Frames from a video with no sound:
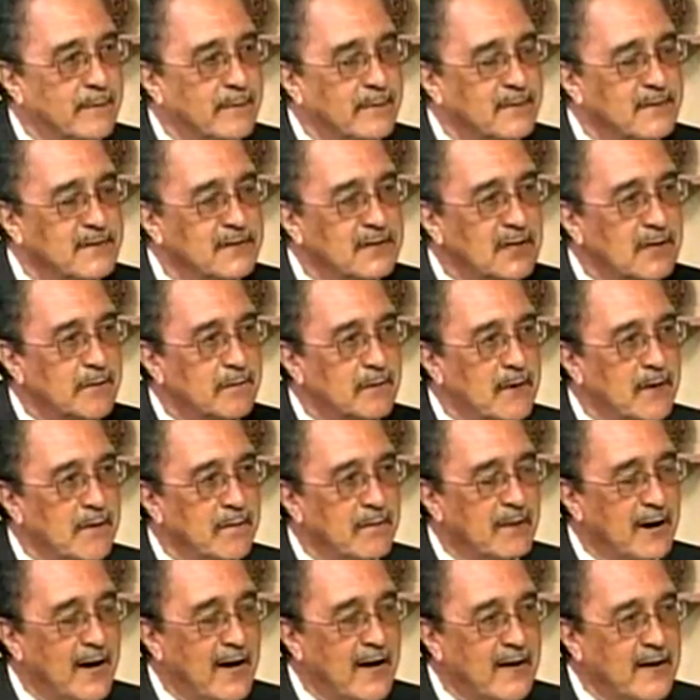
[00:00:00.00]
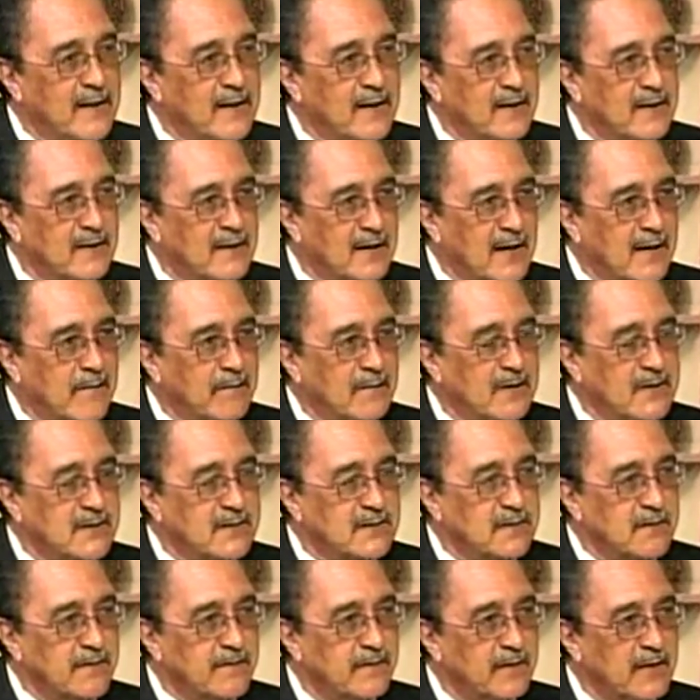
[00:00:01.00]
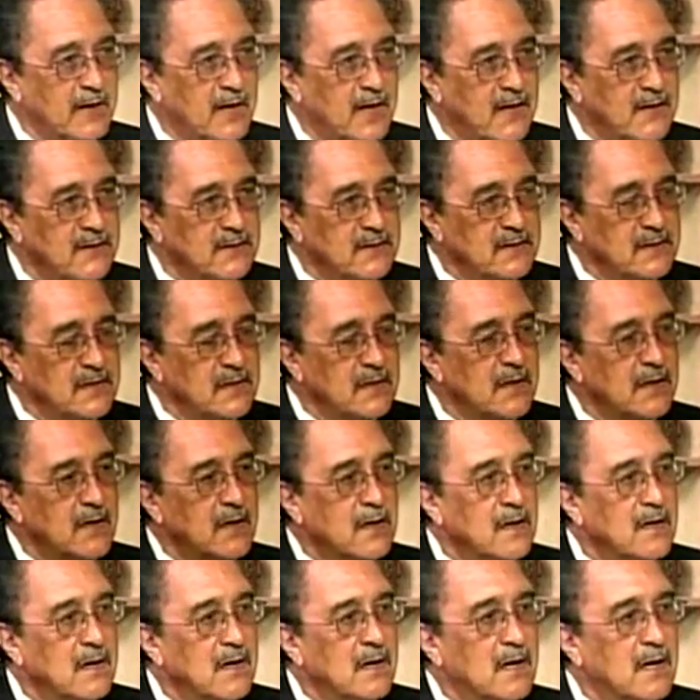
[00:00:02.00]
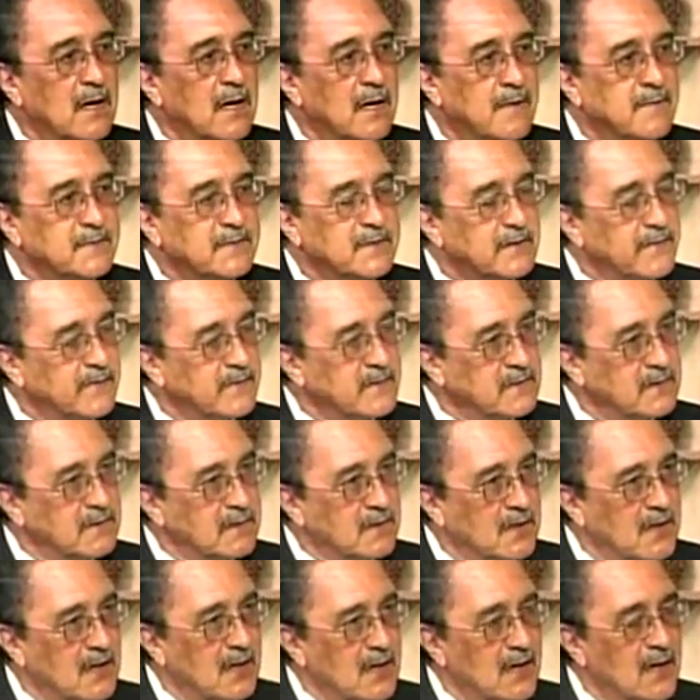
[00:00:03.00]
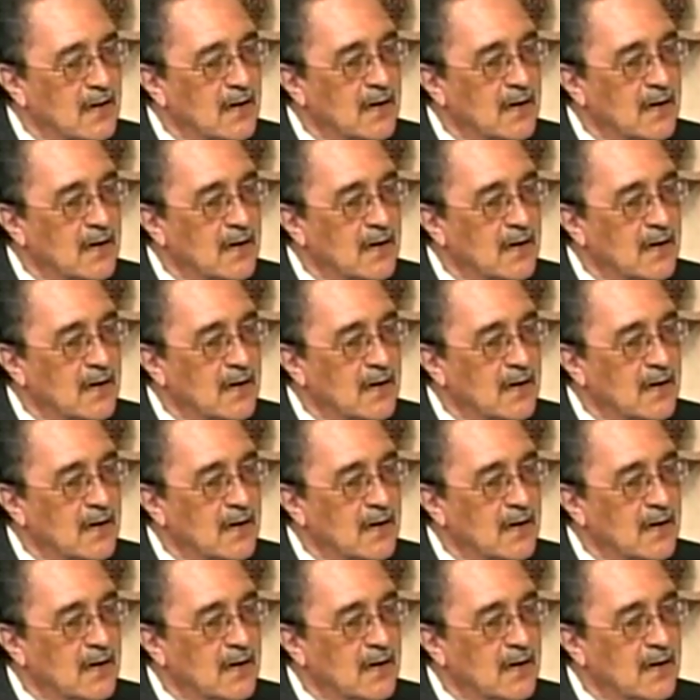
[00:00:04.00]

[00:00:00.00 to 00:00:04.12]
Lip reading: statement by the then Minister of Finance, Stephenson King,